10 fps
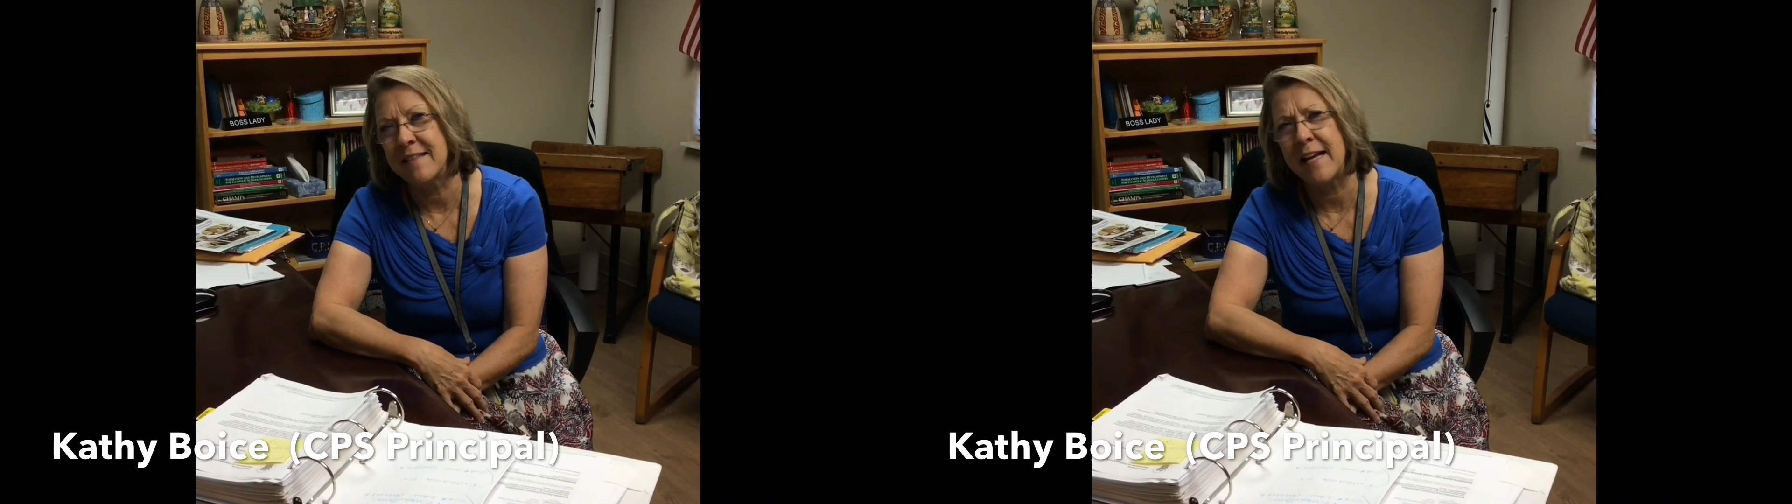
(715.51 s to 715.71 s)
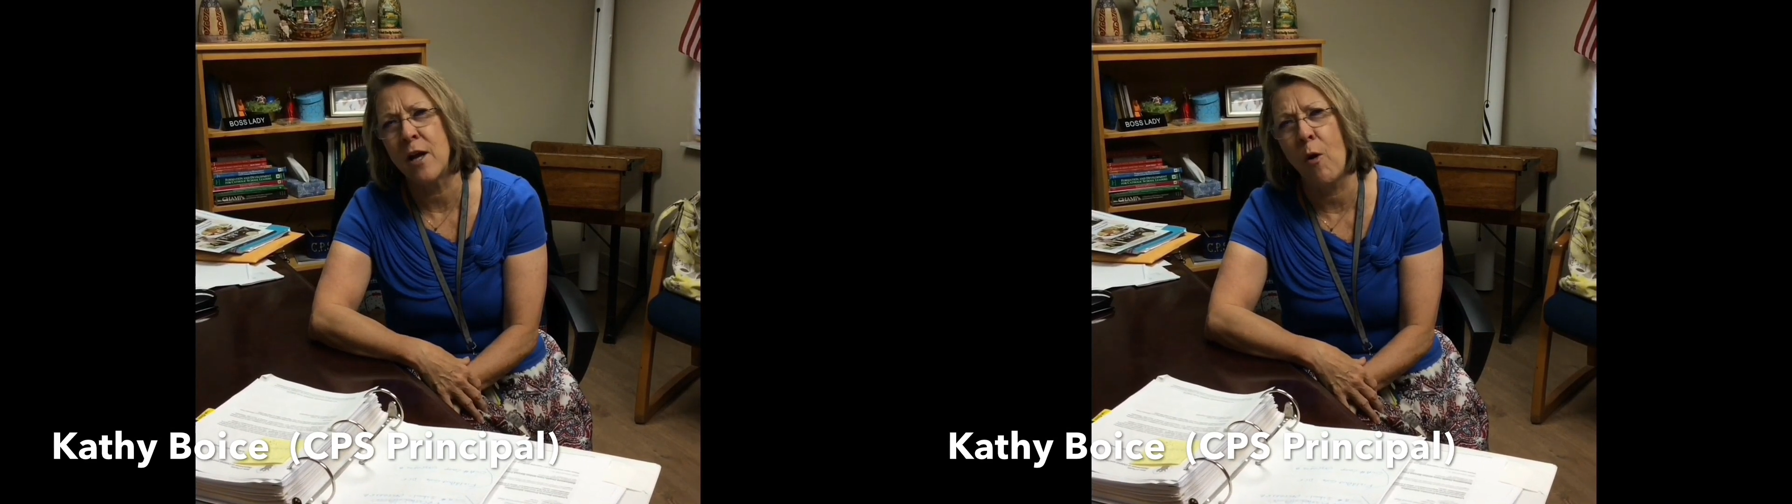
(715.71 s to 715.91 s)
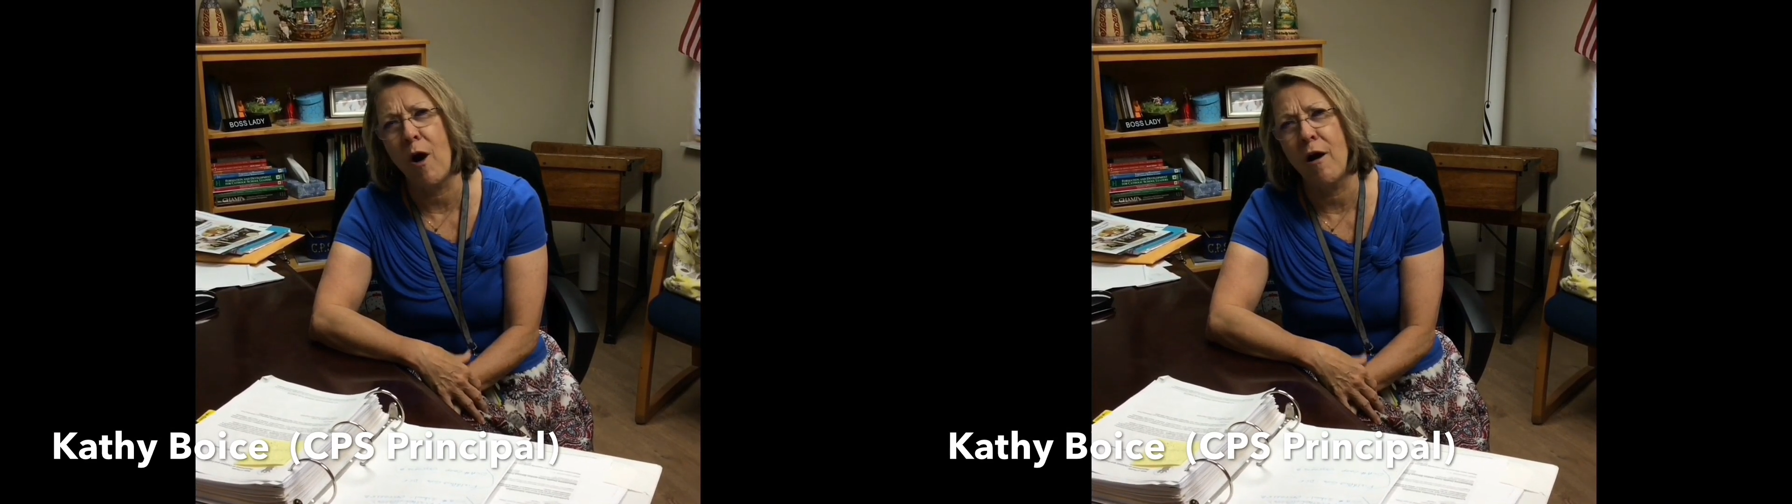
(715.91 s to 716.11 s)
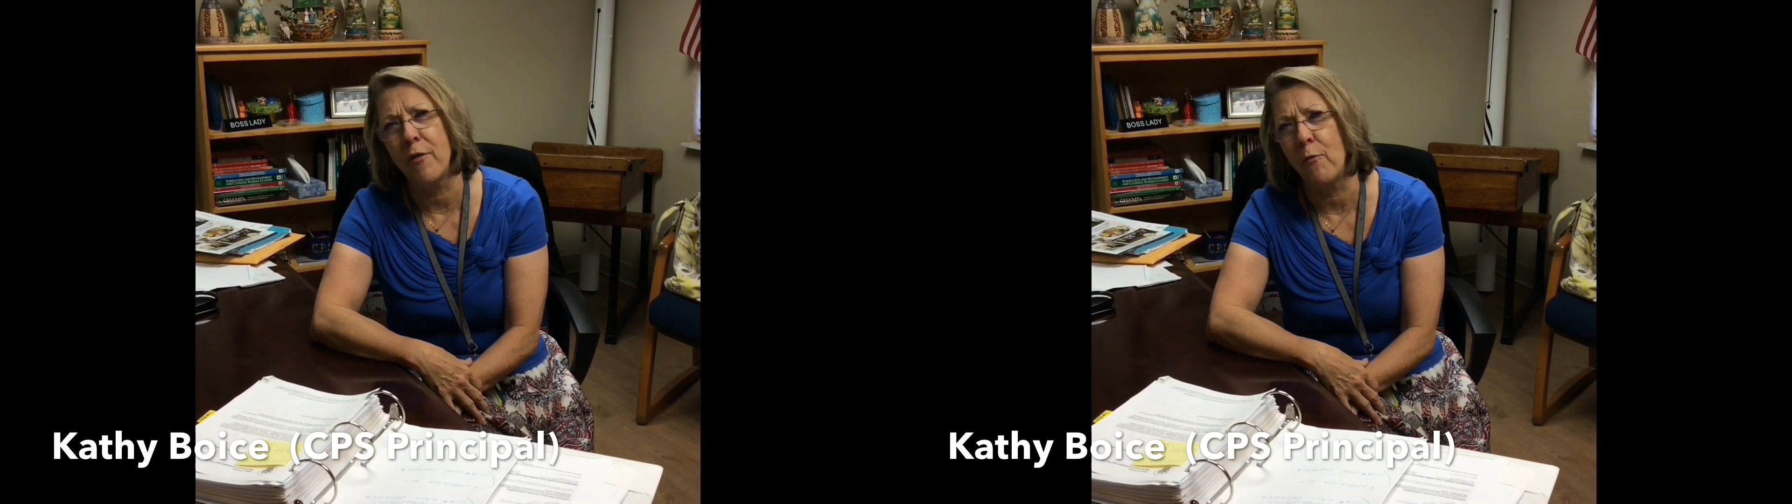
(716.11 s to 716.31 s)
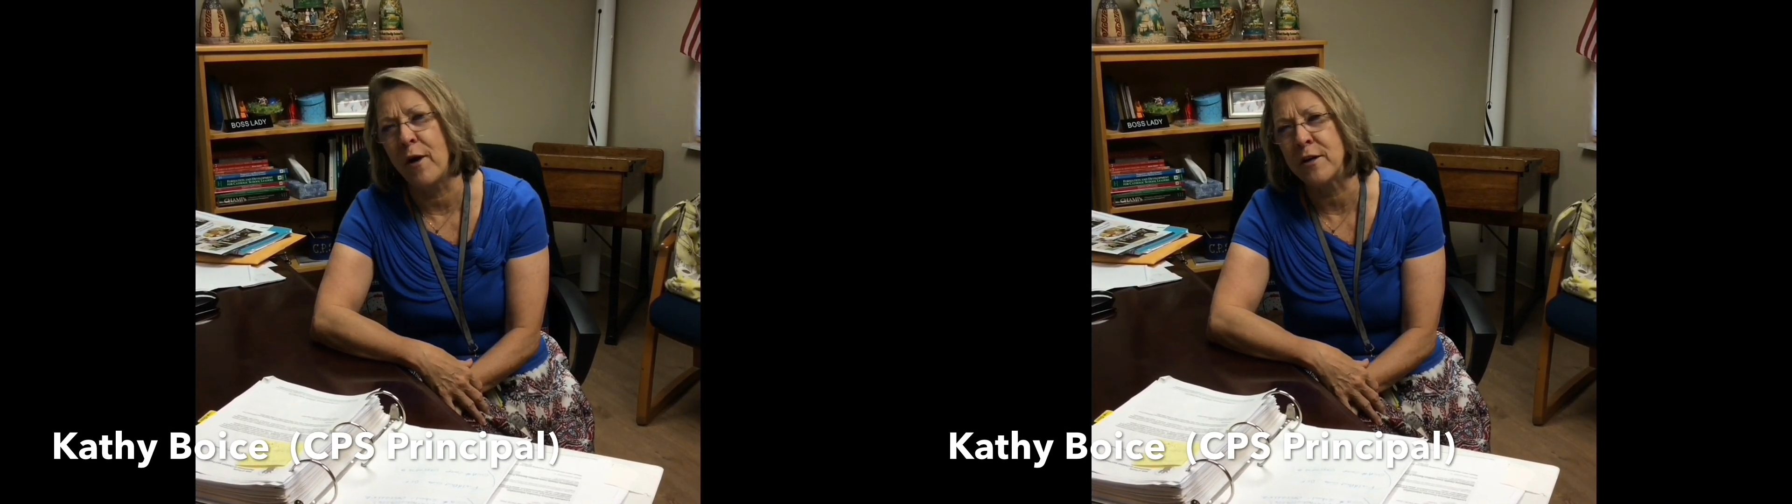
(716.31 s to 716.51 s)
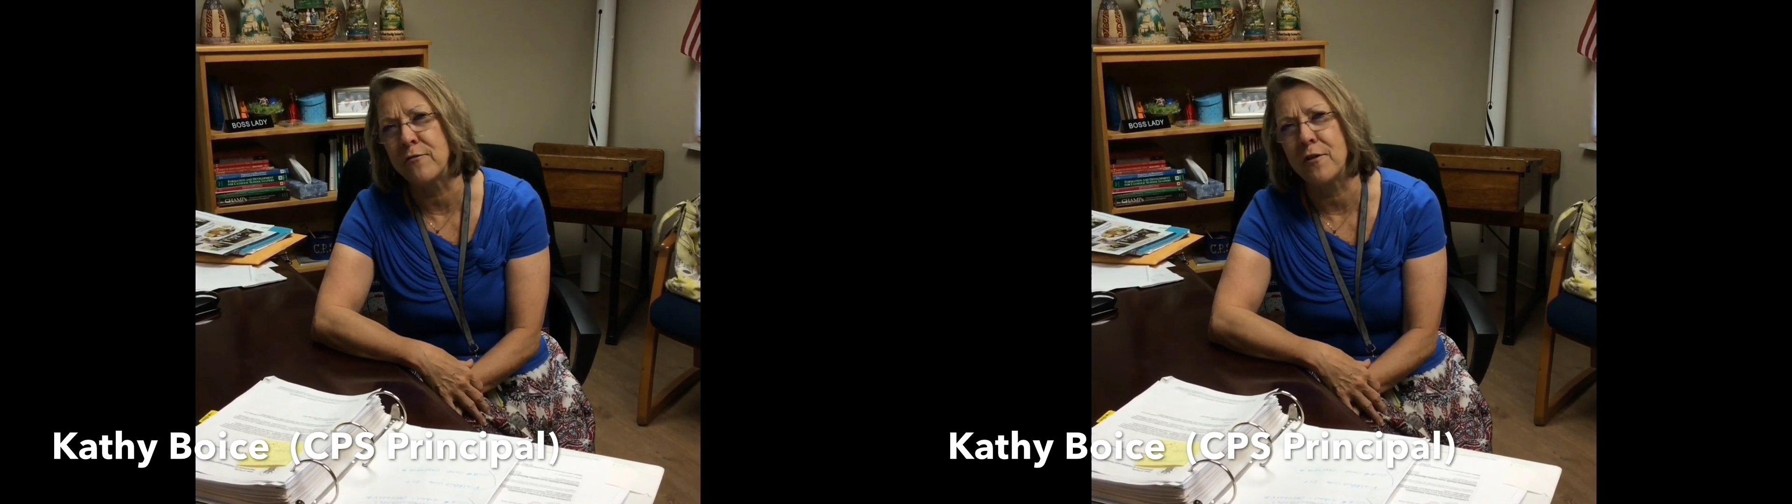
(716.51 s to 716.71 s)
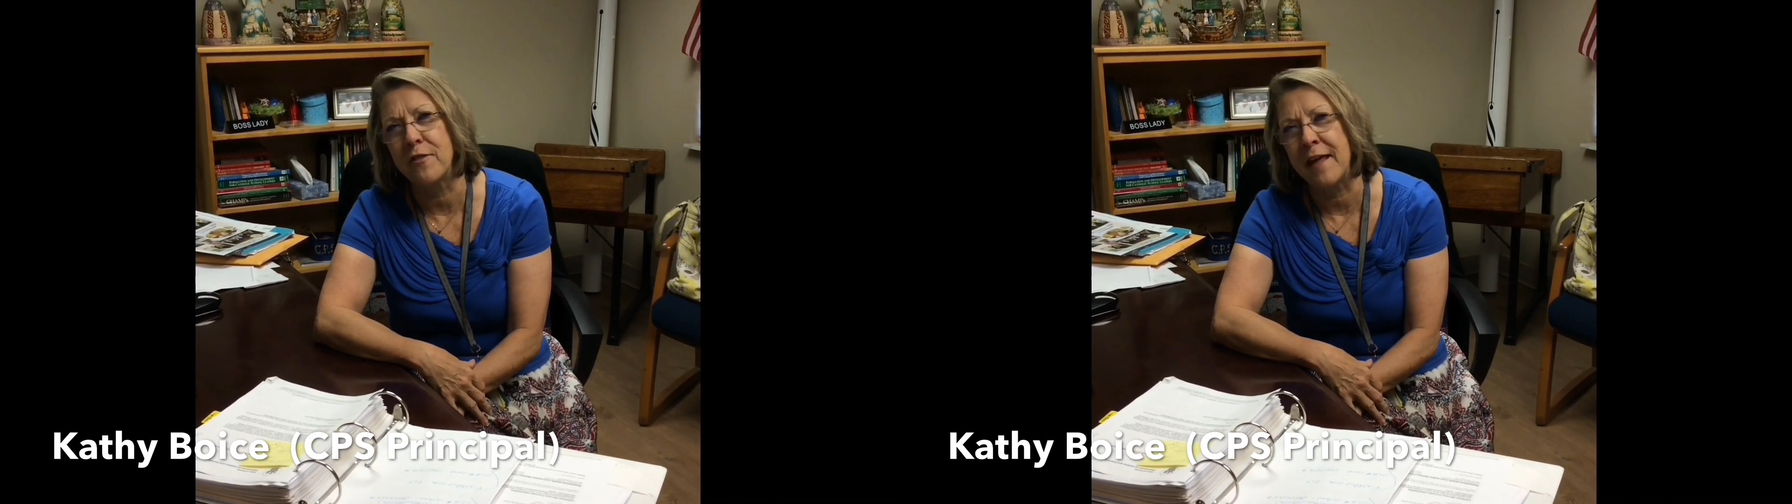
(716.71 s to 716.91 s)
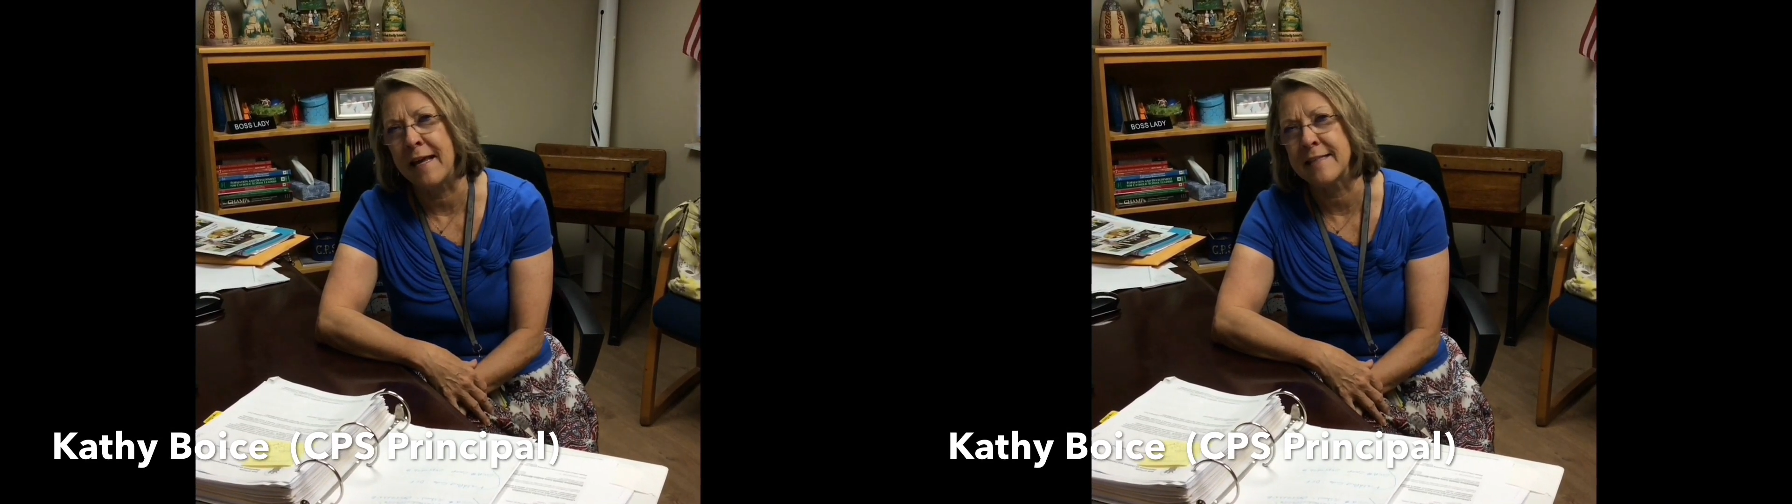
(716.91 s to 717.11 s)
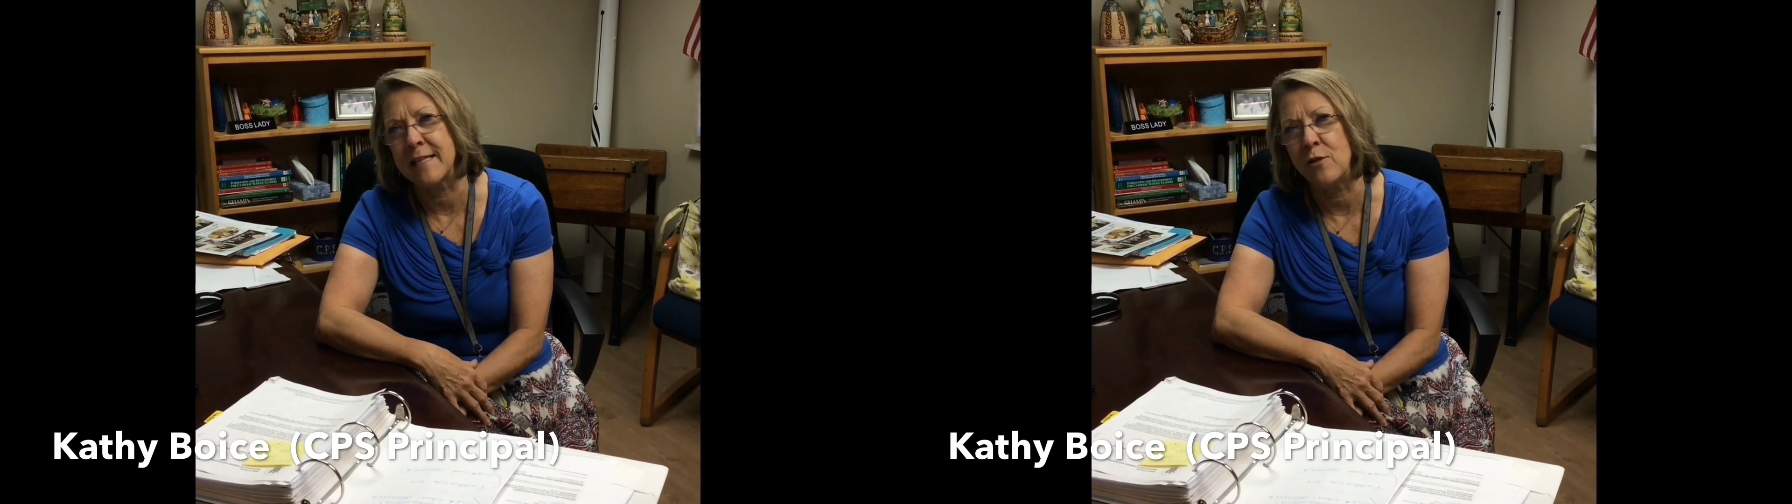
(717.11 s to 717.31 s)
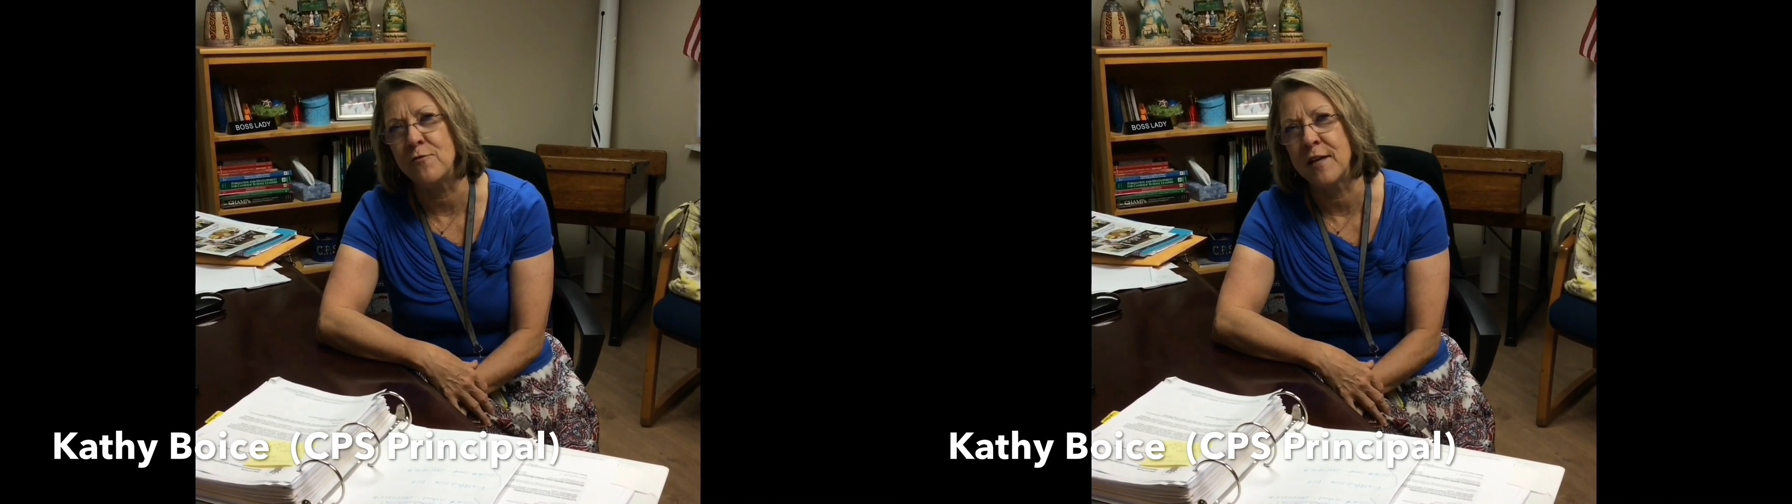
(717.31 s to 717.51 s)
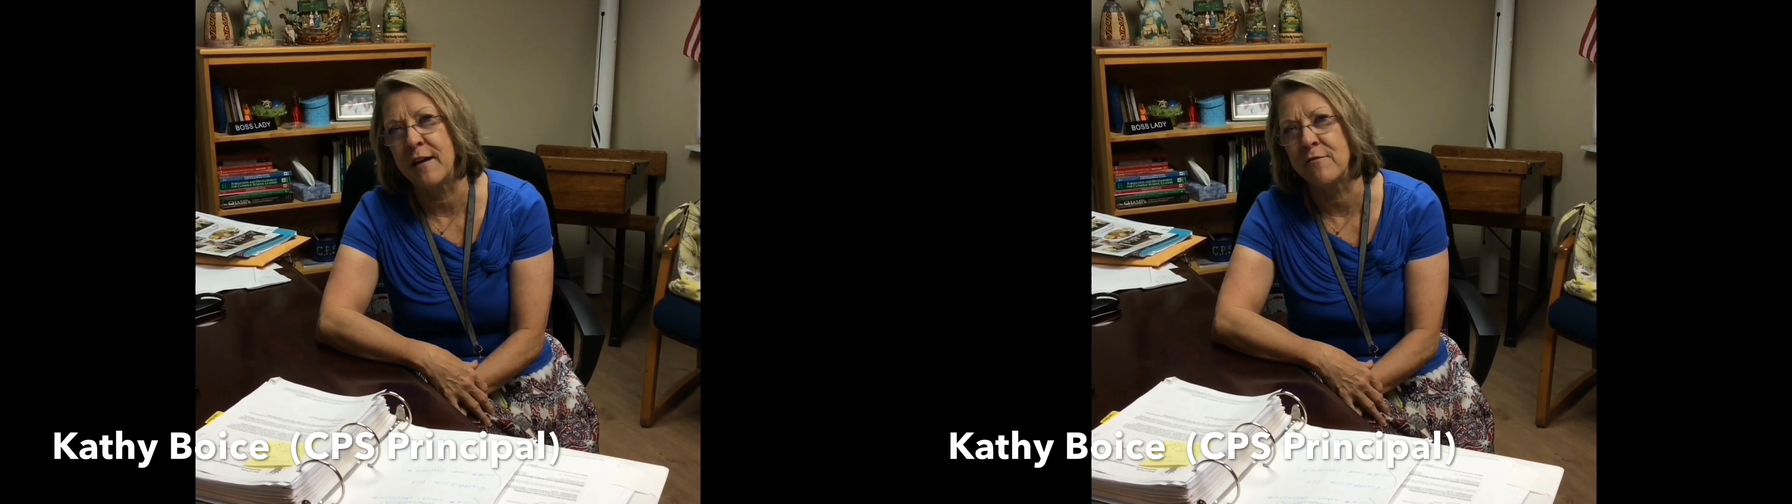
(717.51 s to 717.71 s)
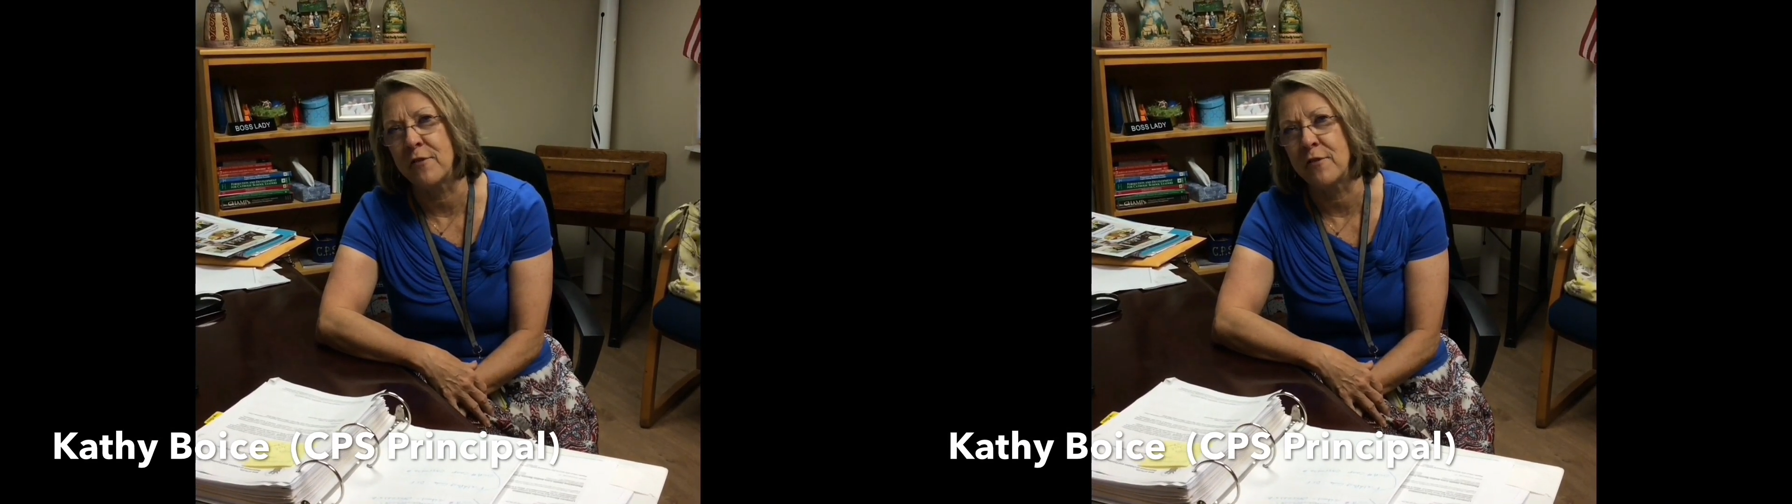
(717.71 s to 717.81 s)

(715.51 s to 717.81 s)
They know all the wonderful things that you've done